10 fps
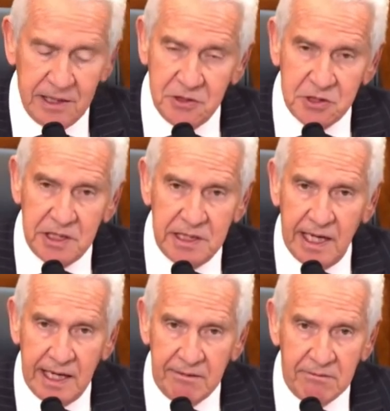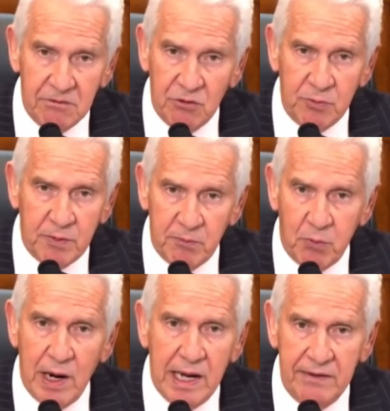and you see a group
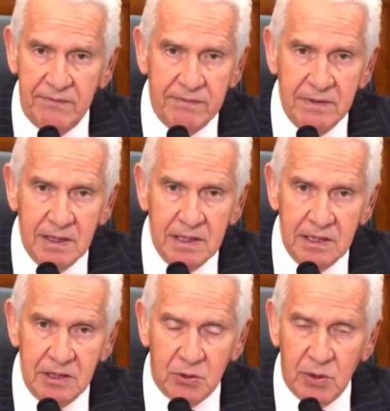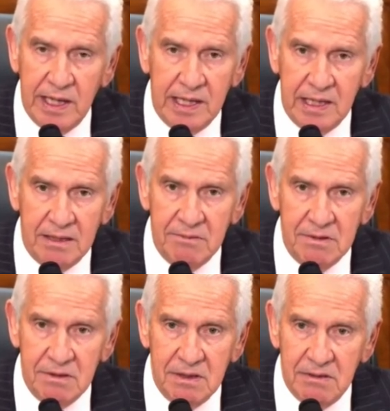of brave
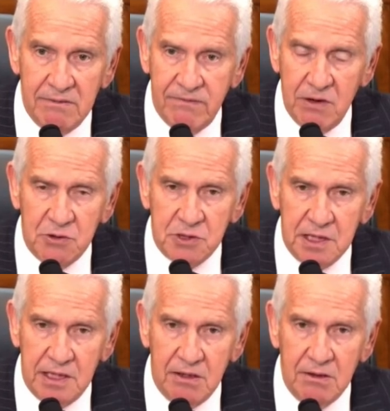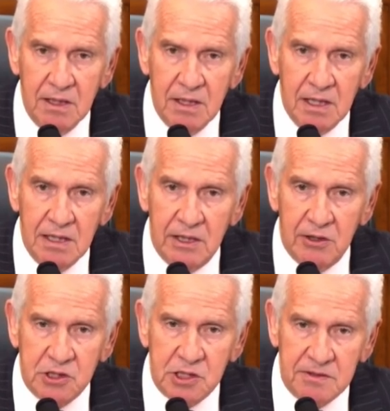Ukrainian folks that are
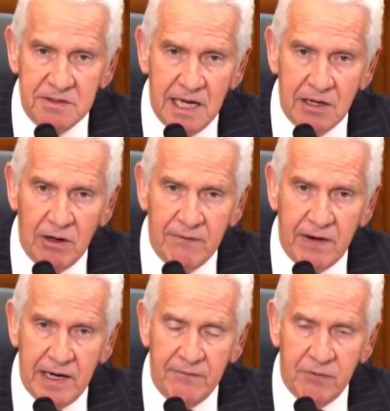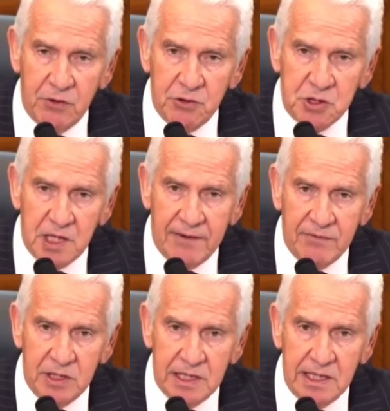not only fighting for their
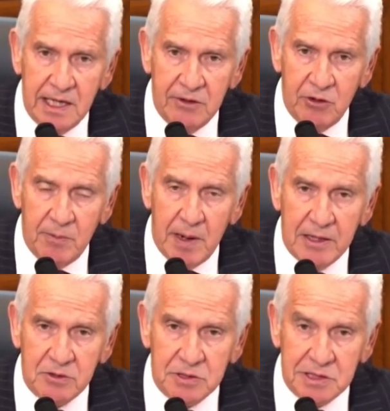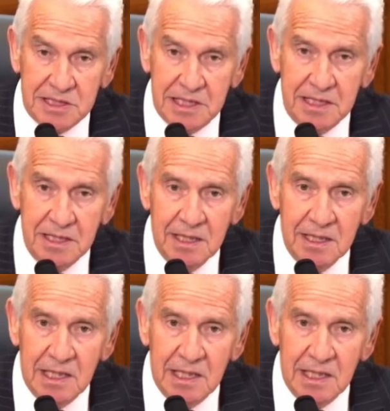sovereignty and their democracy,